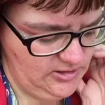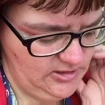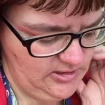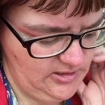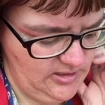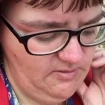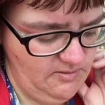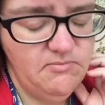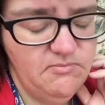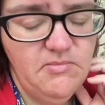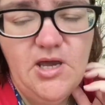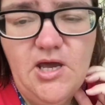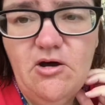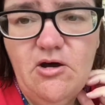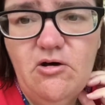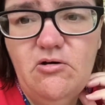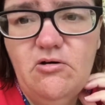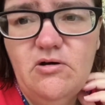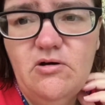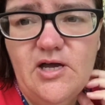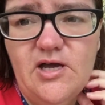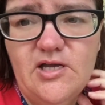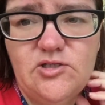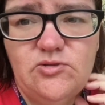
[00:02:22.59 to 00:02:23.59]
in the mail
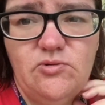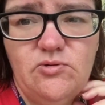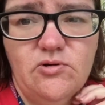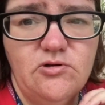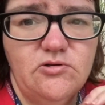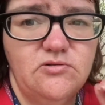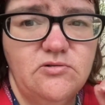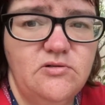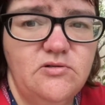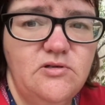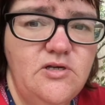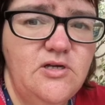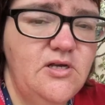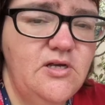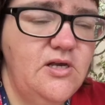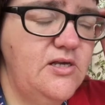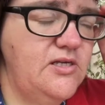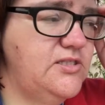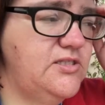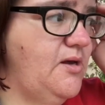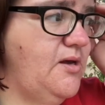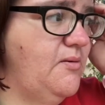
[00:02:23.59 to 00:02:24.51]
as well.